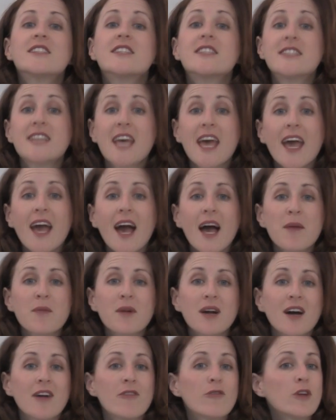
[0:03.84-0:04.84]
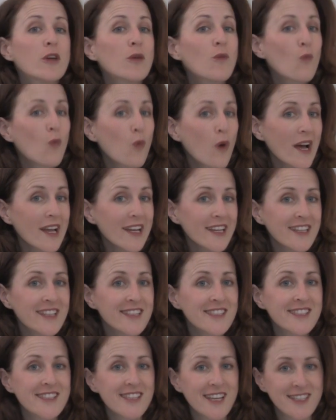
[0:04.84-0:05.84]
Today I'm covering what
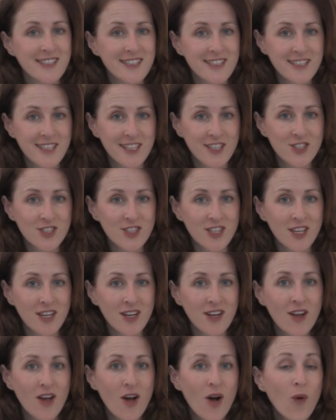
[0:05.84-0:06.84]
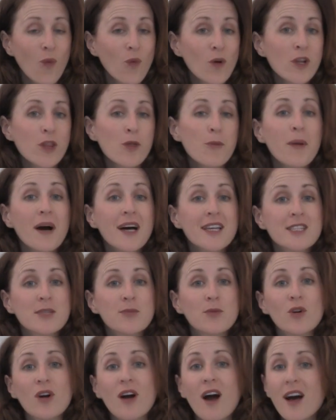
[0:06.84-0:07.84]
is sex addiction, what are the
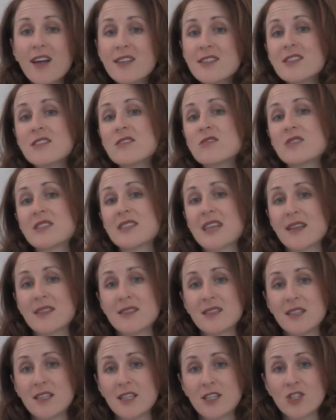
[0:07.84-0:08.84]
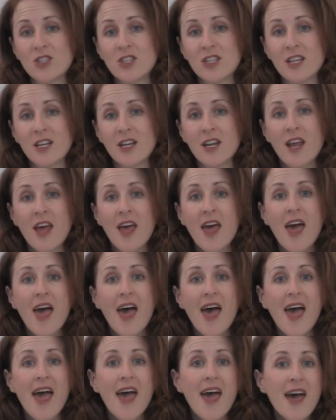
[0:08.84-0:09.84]
possible causes of sex addiction,
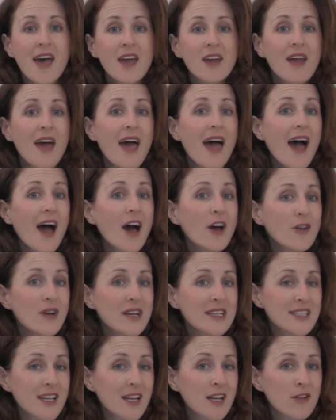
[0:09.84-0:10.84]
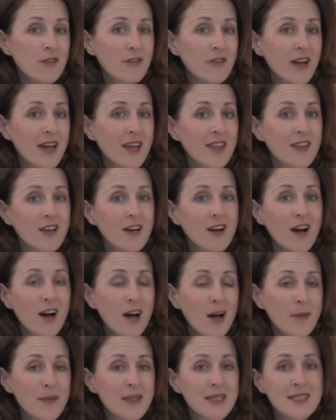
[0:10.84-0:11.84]
and how to identify the
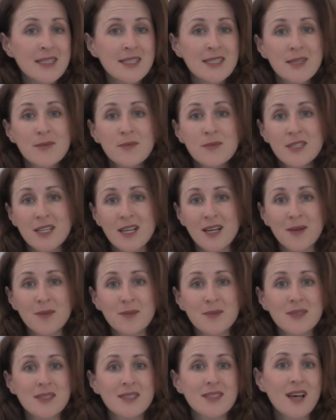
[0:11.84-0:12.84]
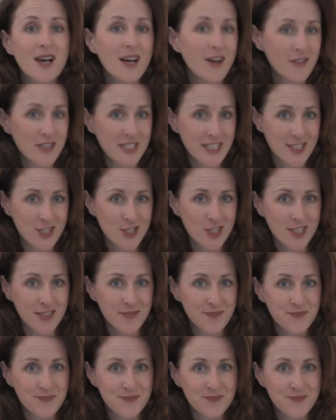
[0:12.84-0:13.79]
common symptoms of addiction.